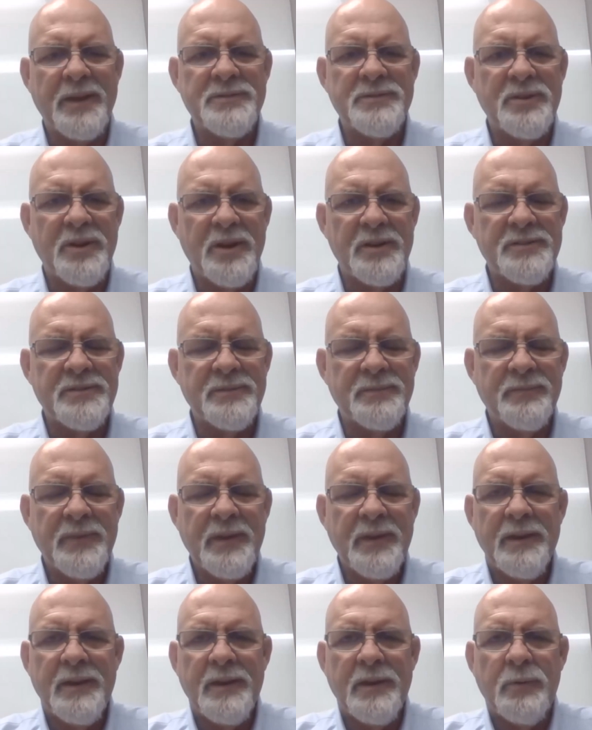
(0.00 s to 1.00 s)
That's
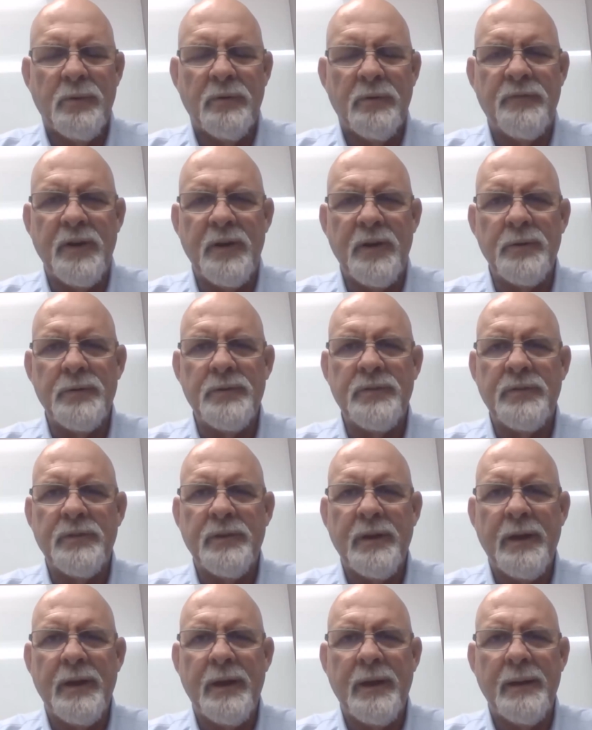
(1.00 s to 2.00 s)
awesome. Well,
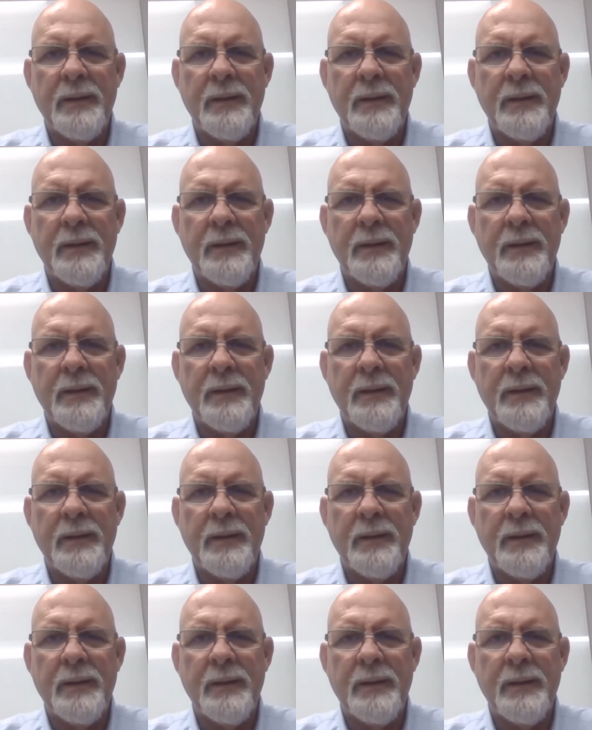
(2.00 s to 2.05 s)
folks,